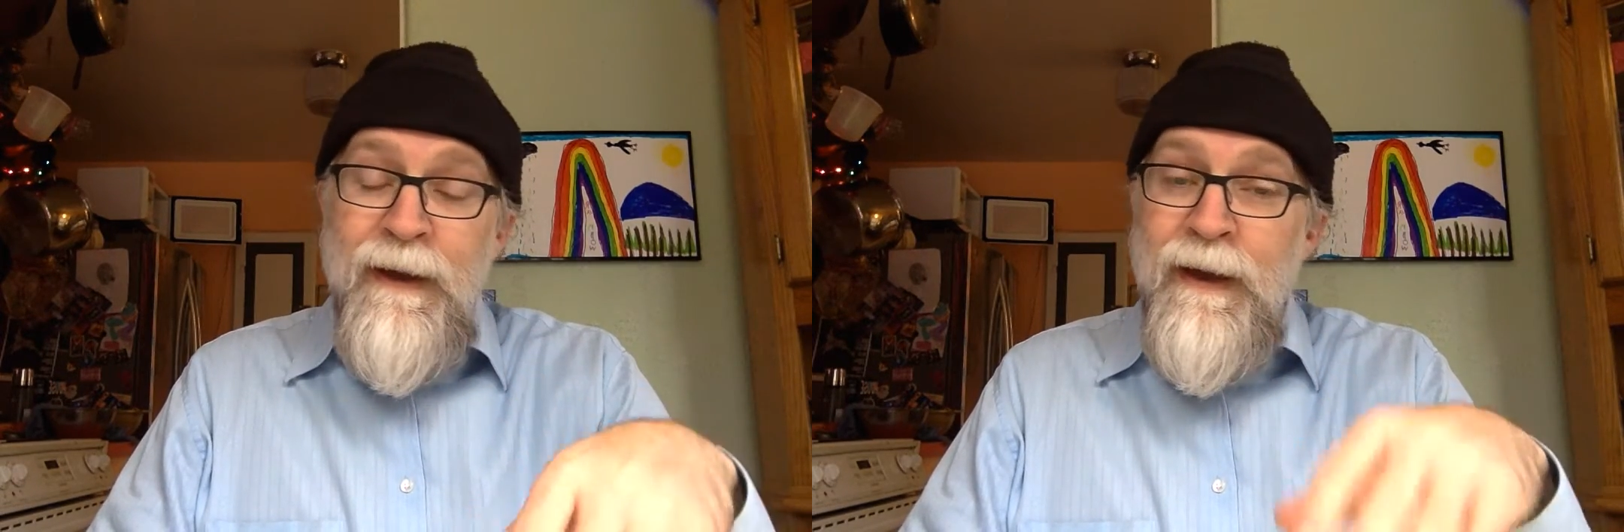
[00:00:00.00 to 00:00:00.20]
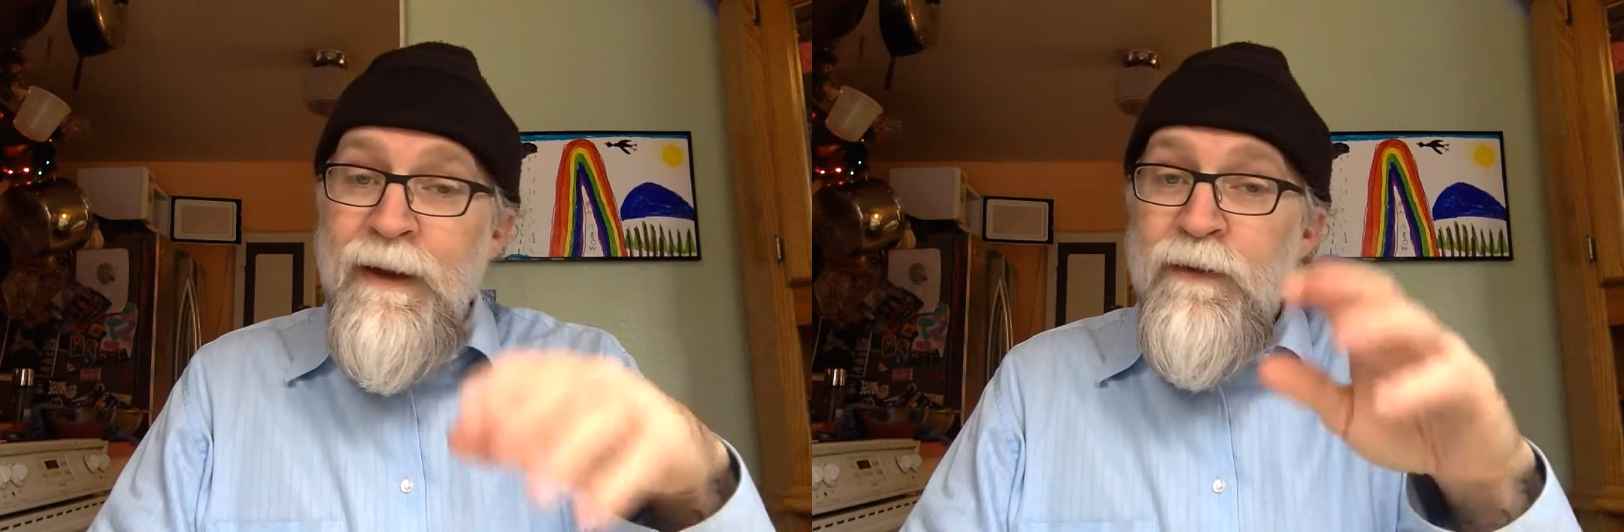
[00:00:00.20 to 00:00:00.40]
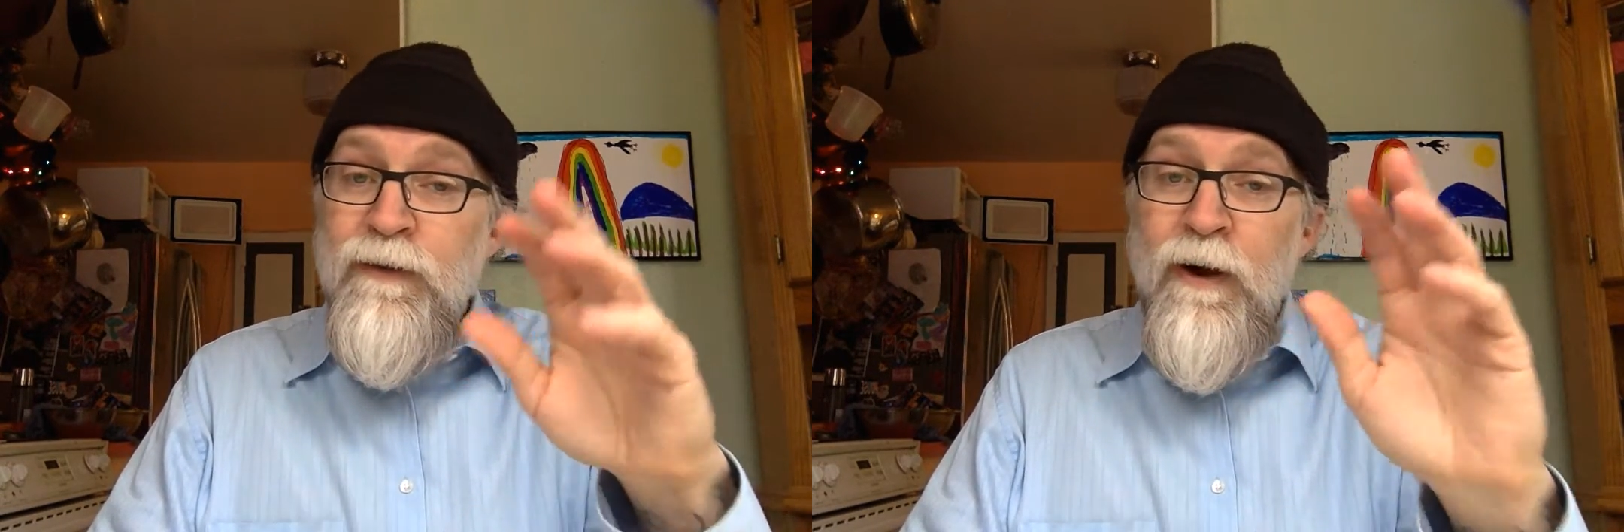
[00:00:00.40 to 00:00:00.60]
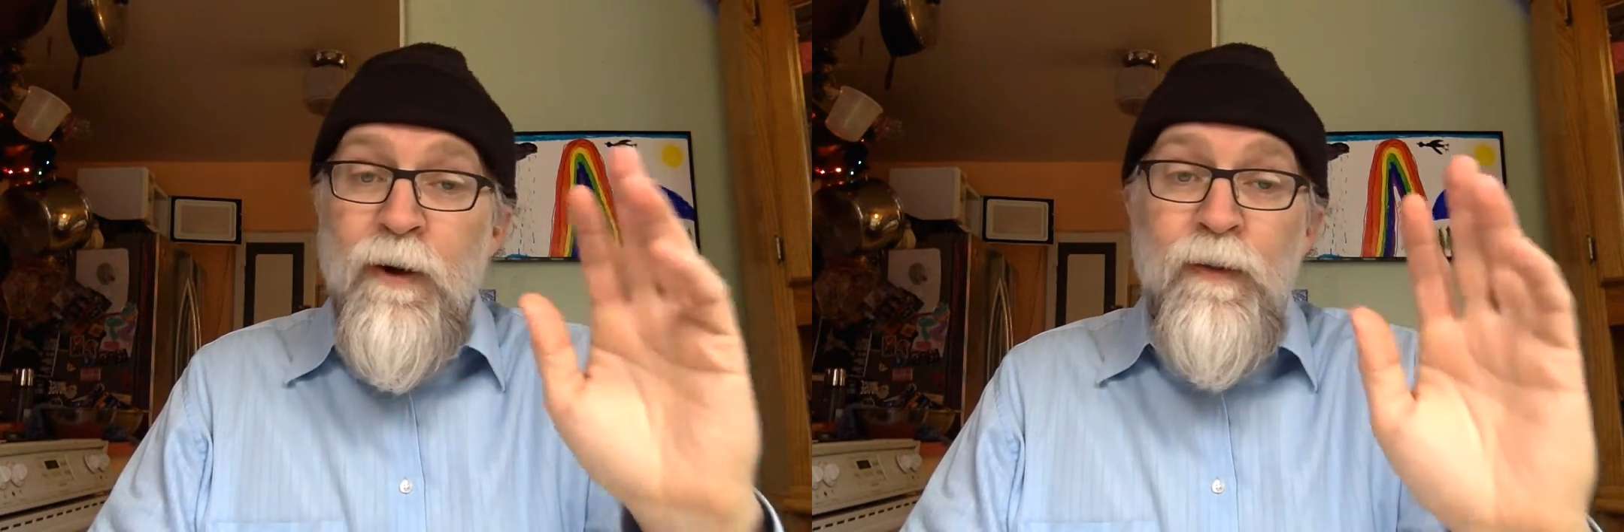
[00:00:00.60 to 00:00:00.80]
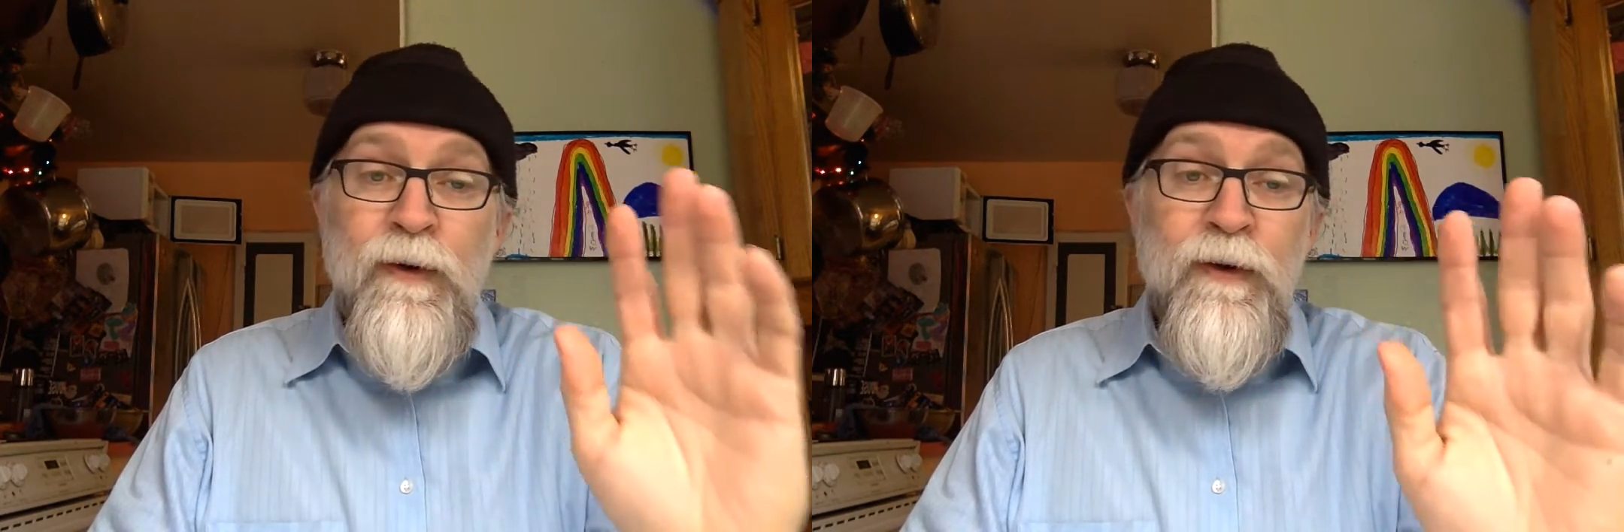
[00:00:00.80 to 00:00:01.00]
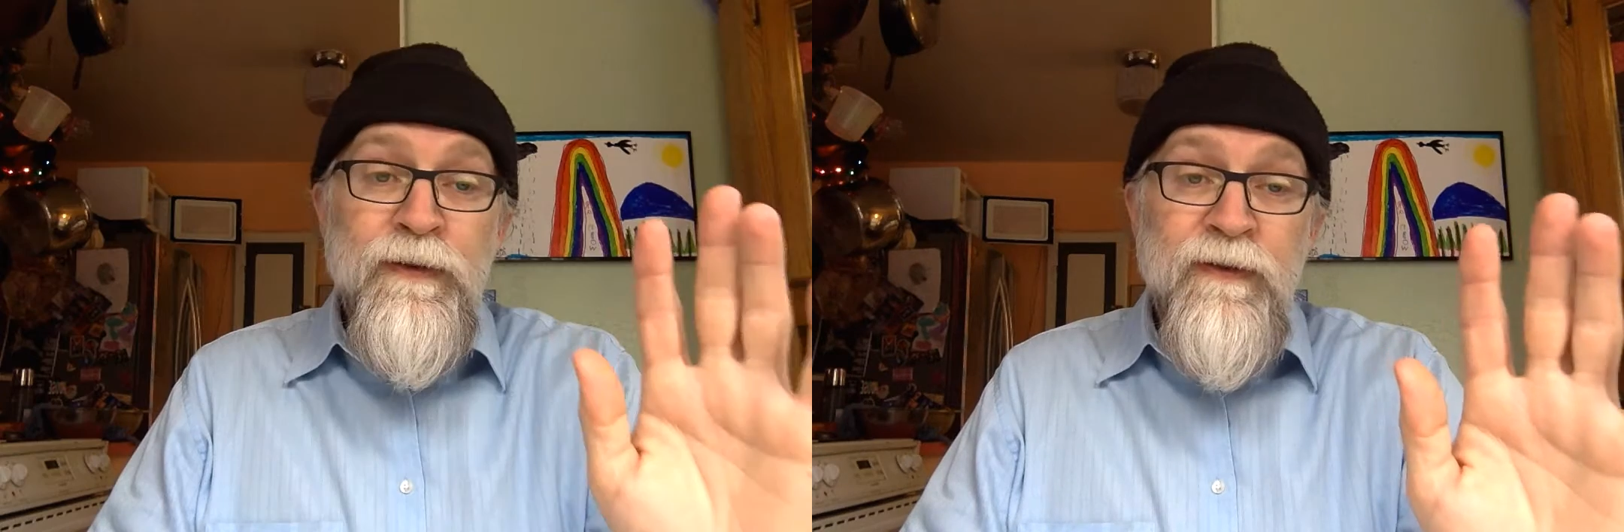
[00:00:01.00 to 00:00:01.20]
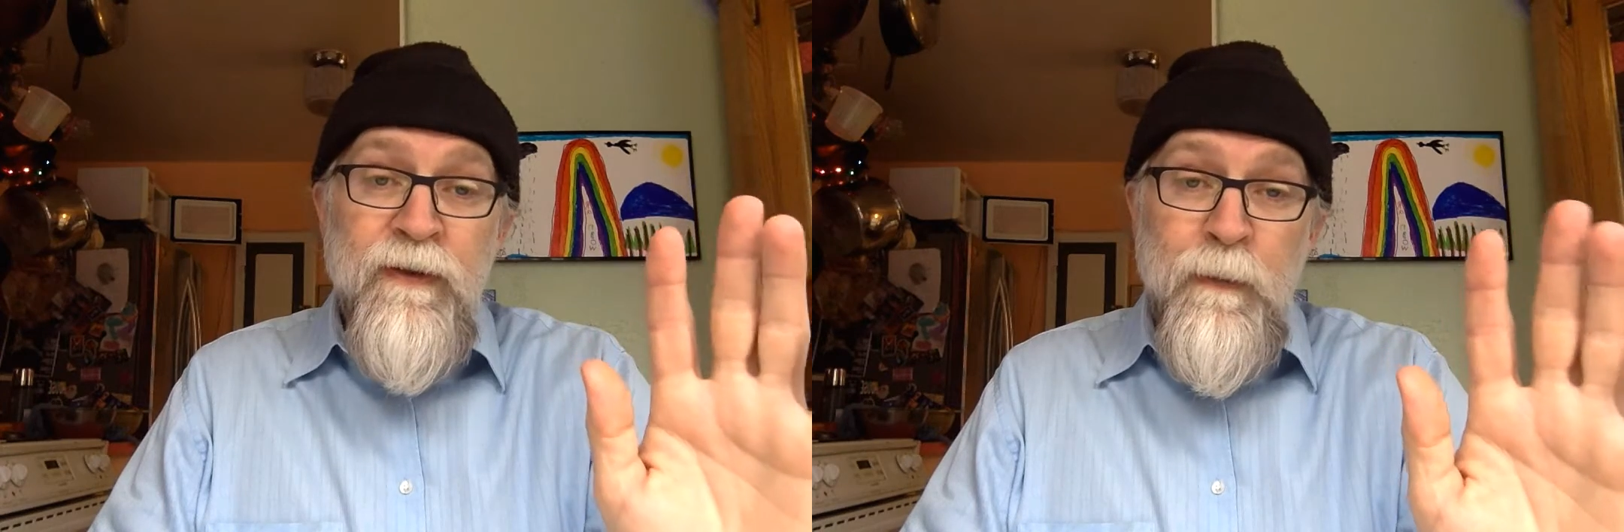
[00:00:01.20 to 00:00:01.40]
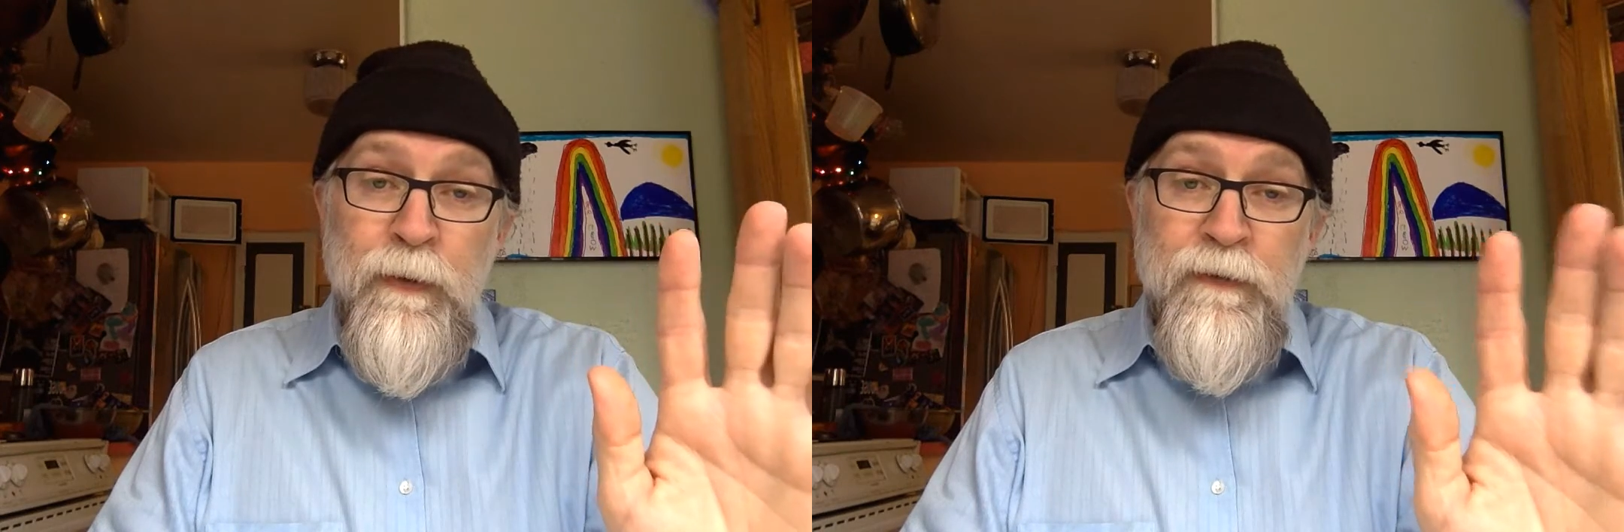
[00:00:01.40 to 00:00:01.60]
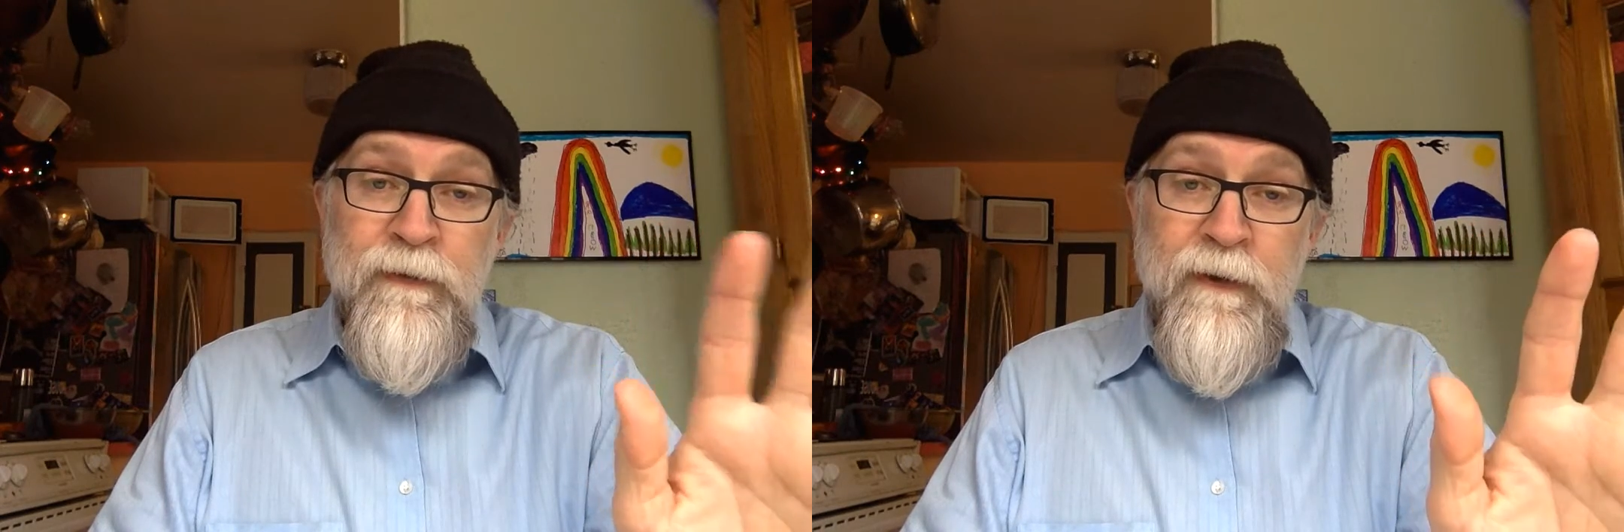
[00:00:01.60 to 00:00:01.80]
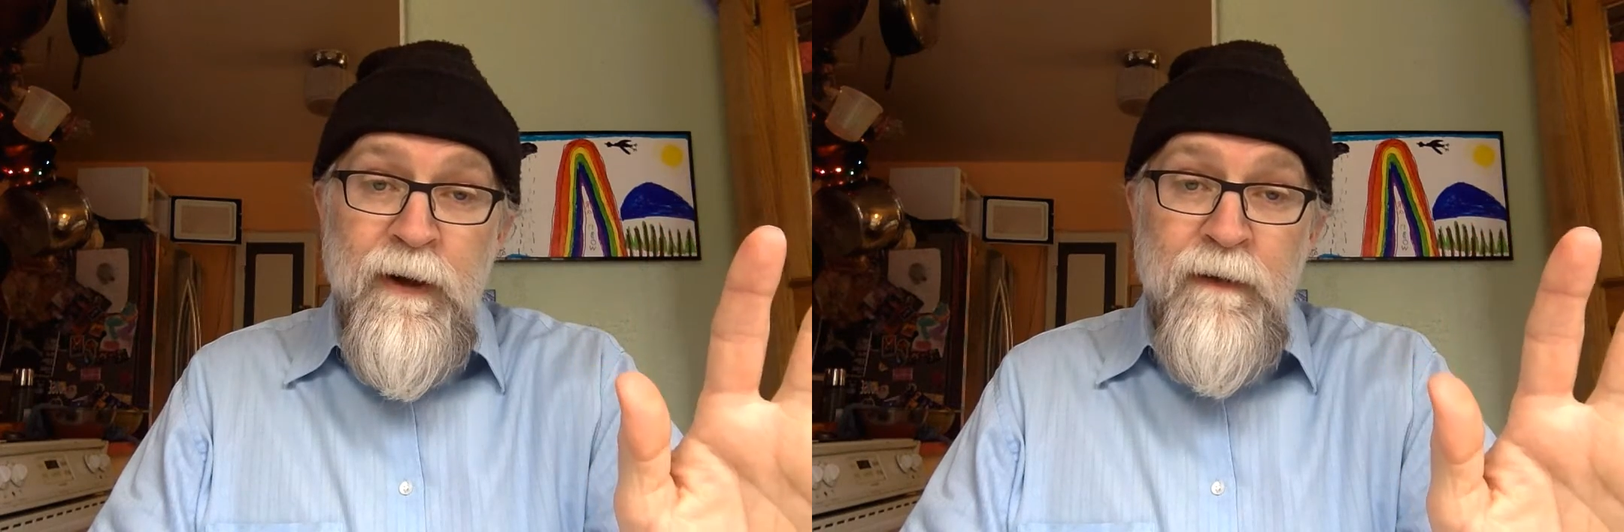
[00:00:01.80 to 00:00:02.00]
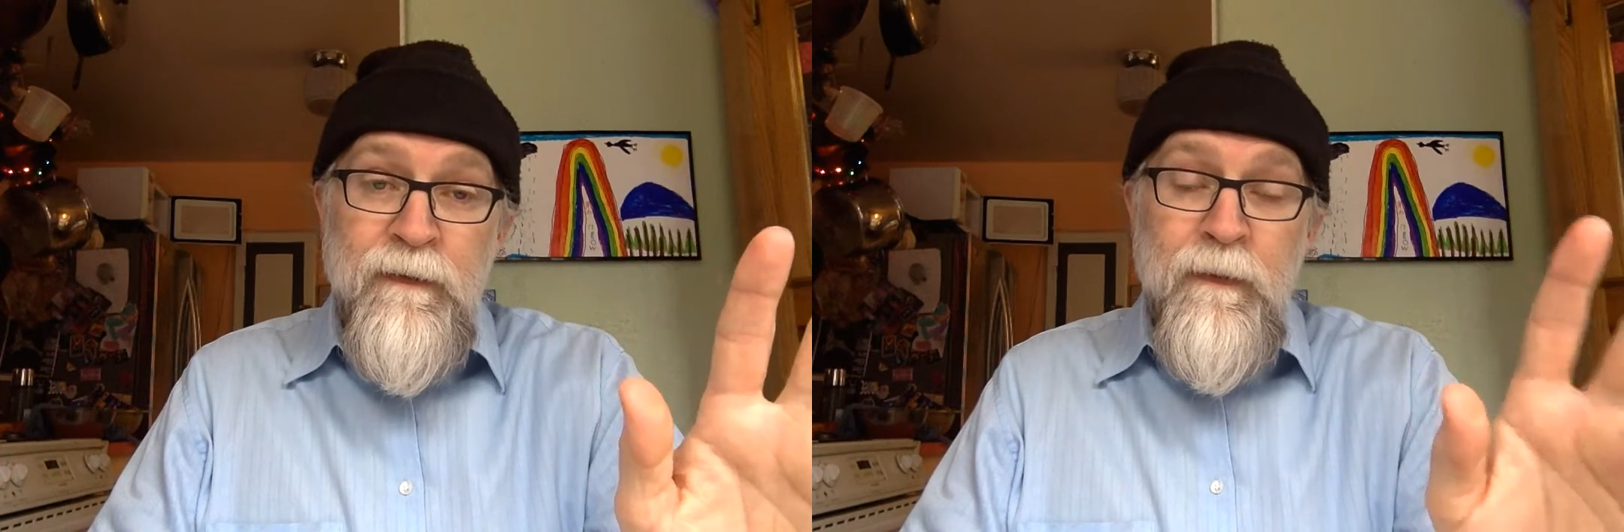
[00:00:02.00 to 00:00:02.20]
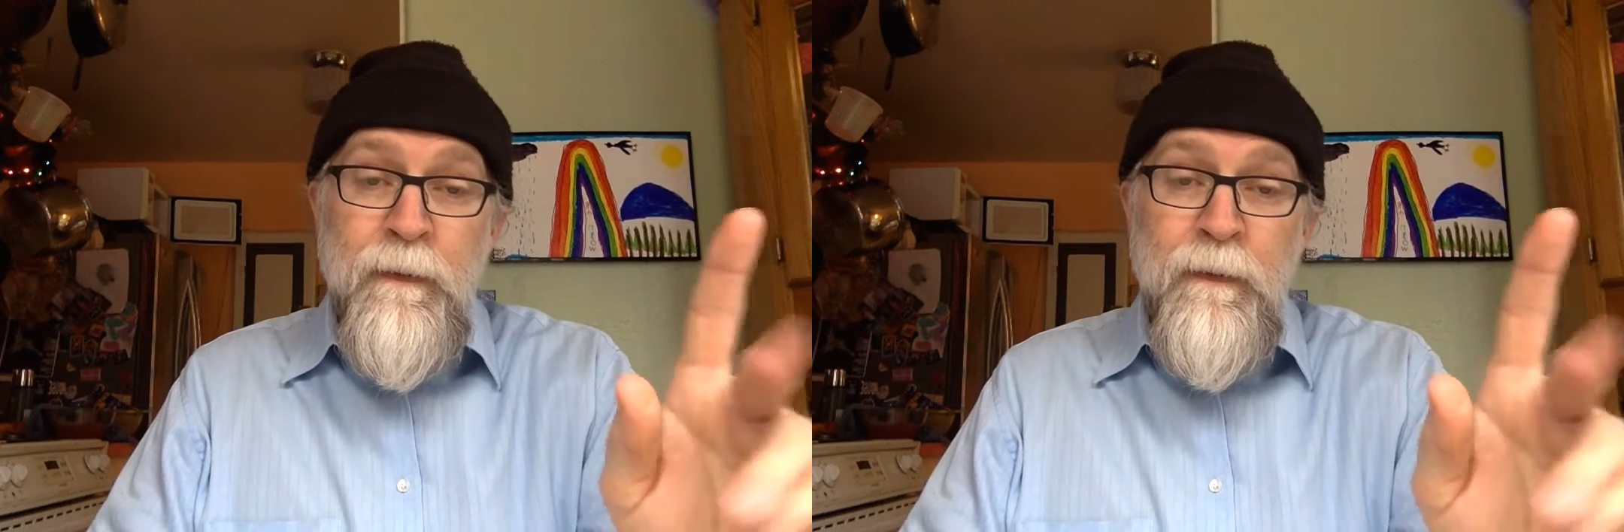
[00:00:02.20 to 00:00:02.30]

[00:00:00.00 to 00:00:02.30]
And it's all real simple stuff,